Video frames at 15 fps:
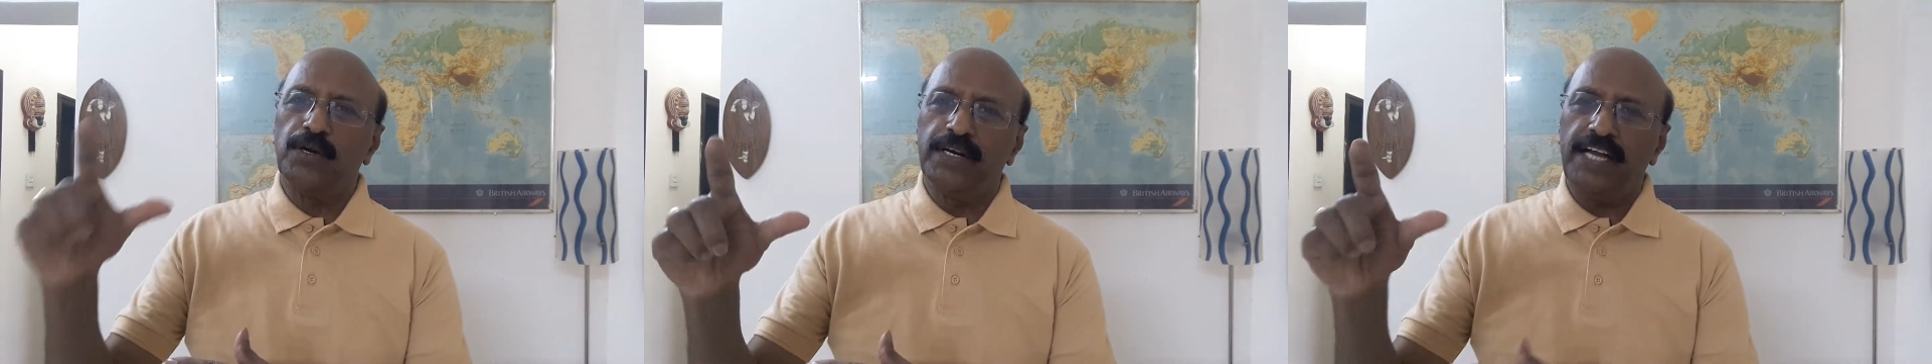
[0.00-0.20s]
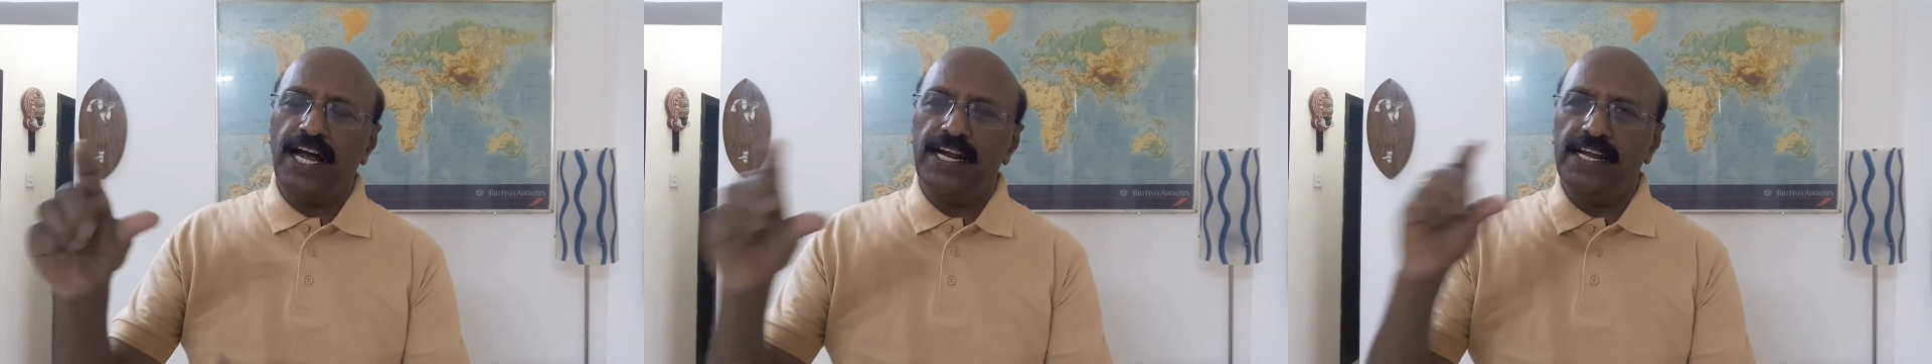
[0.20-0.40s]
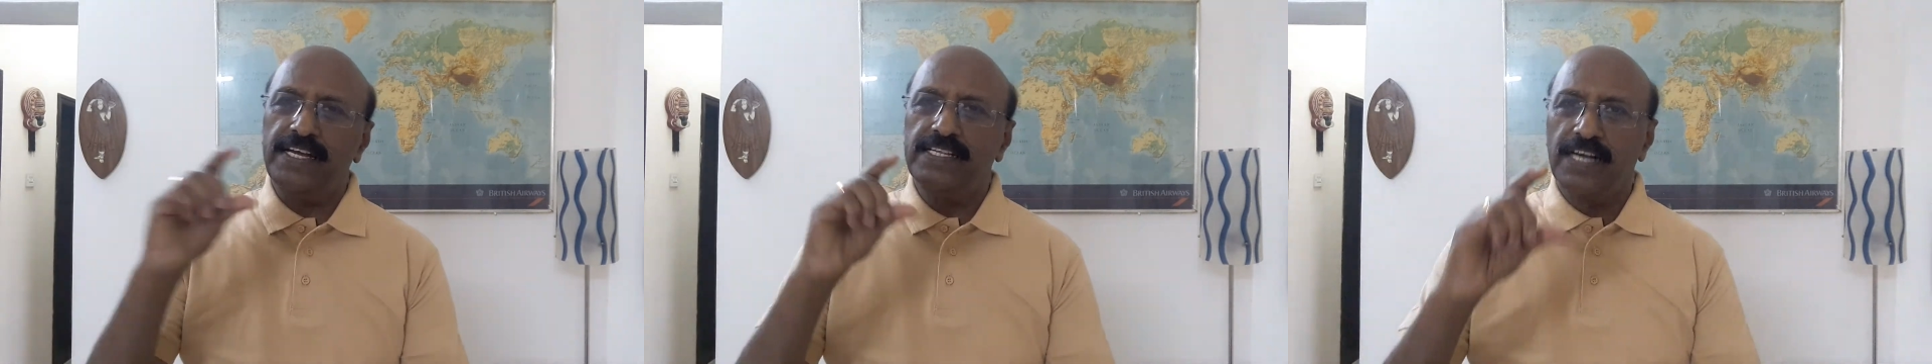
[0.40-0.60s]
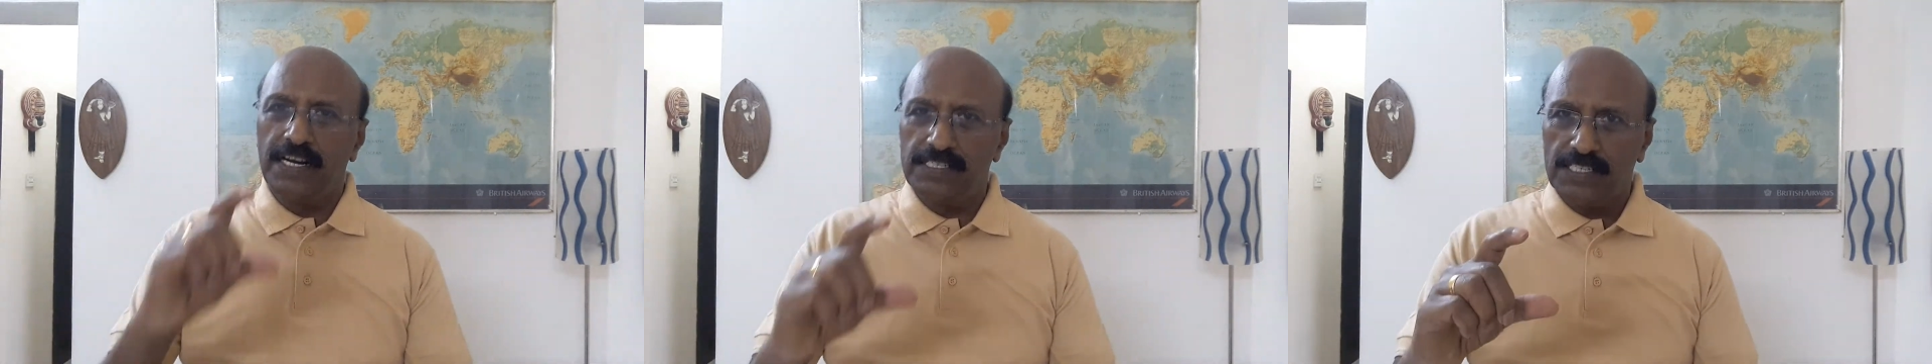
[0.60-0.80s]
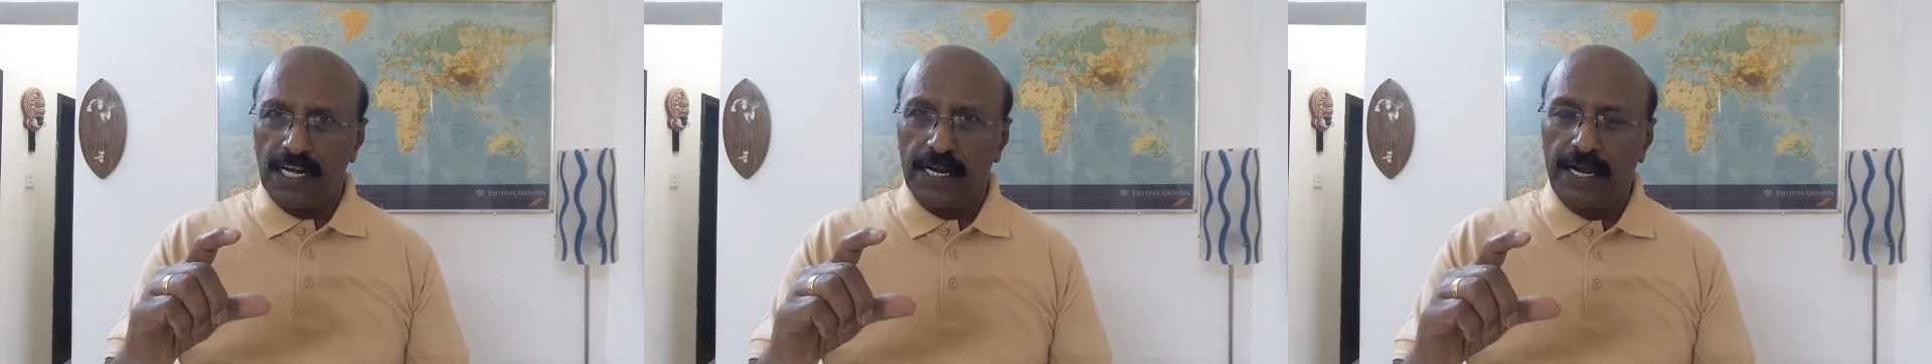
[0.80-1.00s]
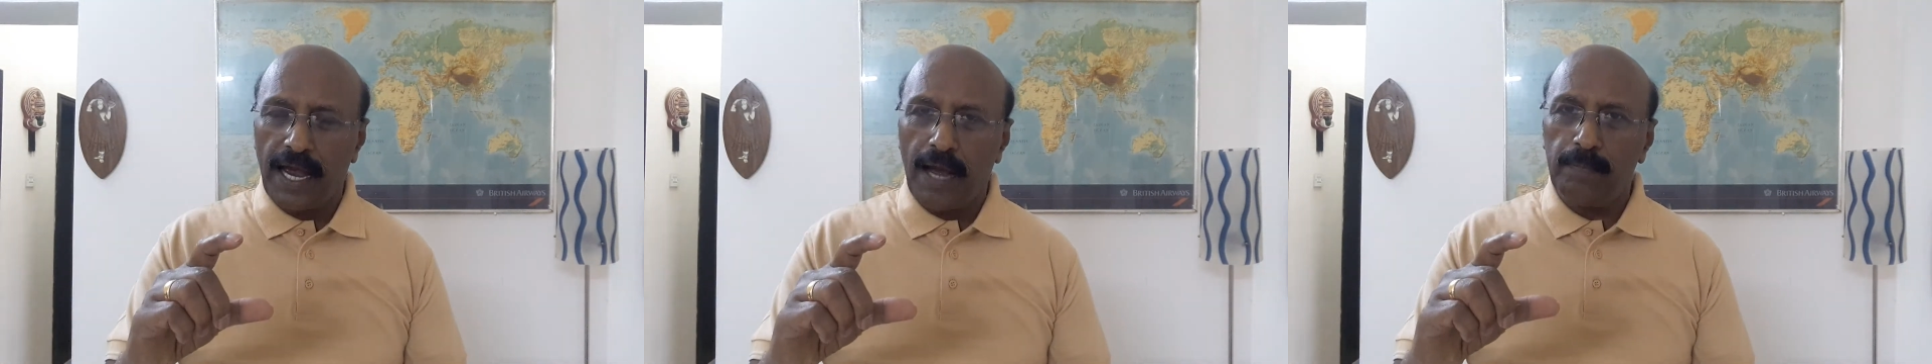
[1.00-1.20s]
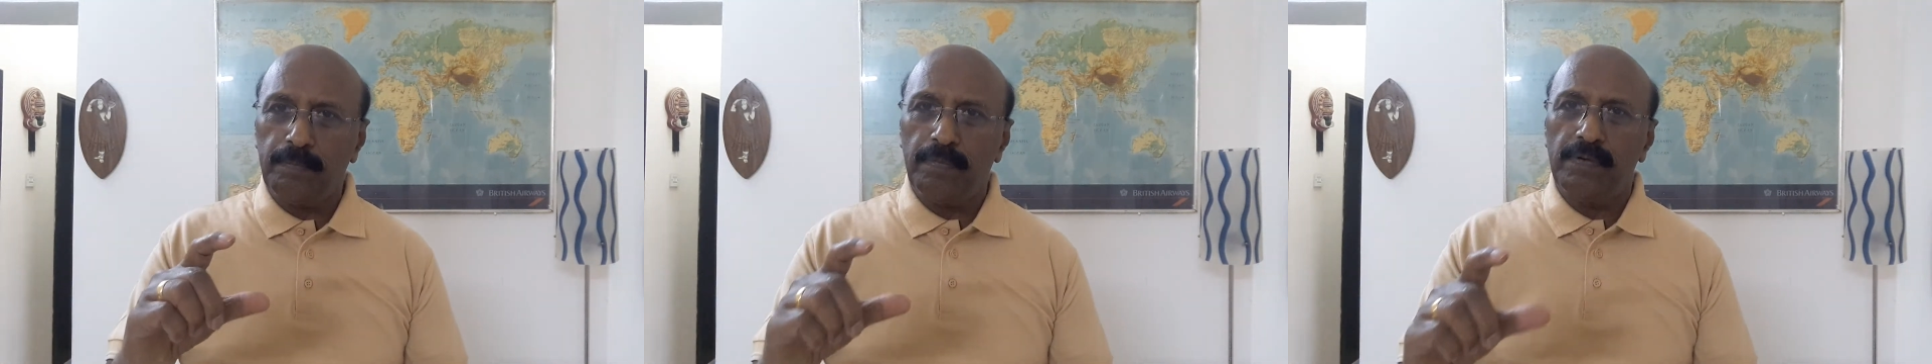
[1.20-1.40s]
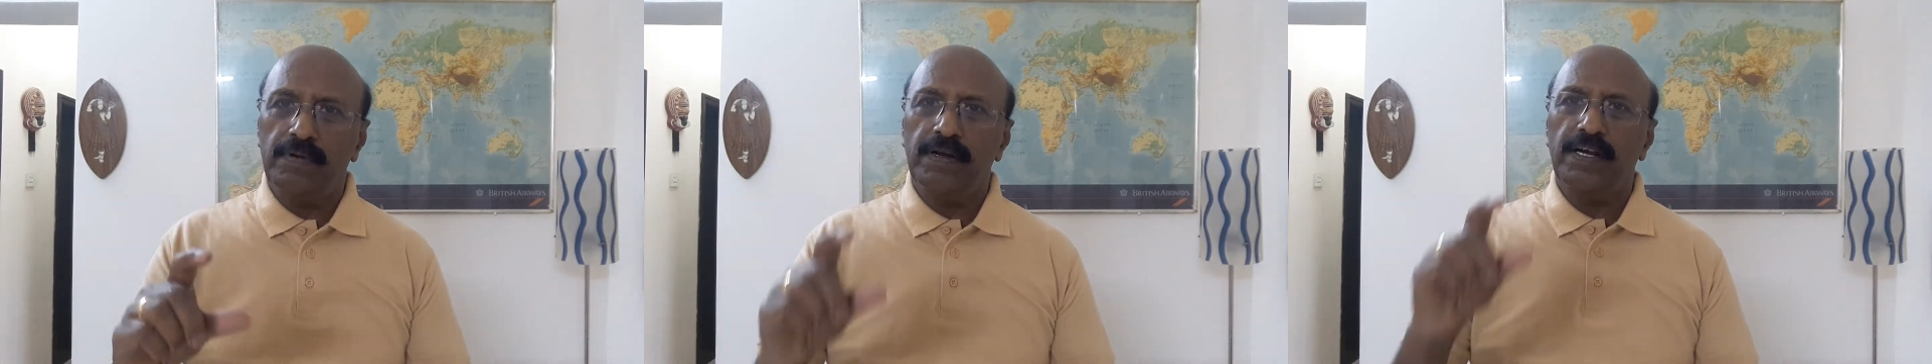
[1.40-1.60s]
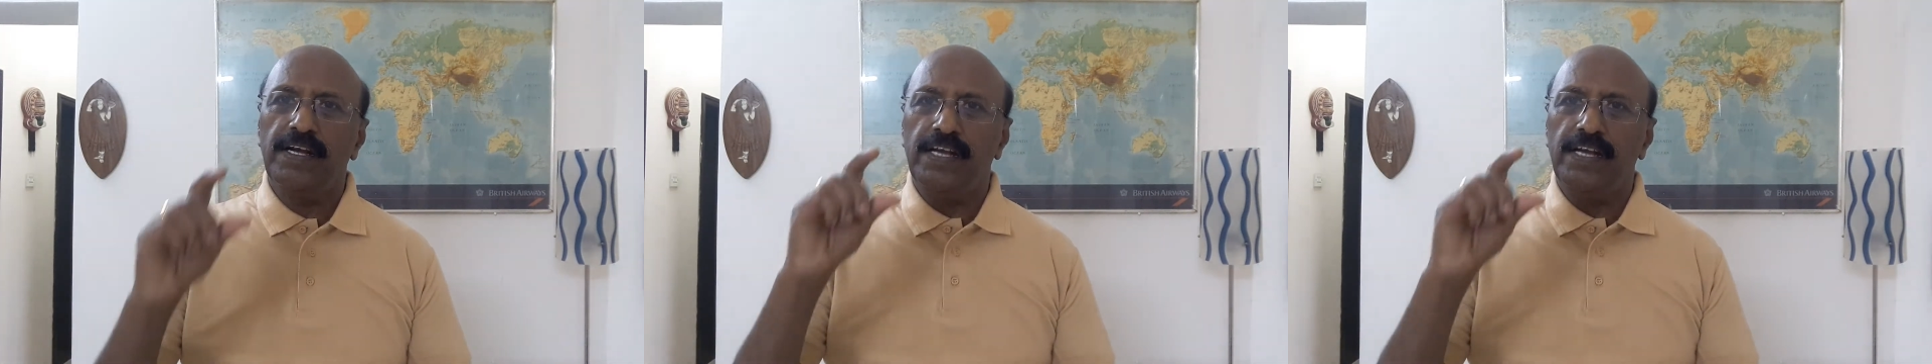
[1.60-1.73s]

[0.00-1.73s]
Delhi there is a gap.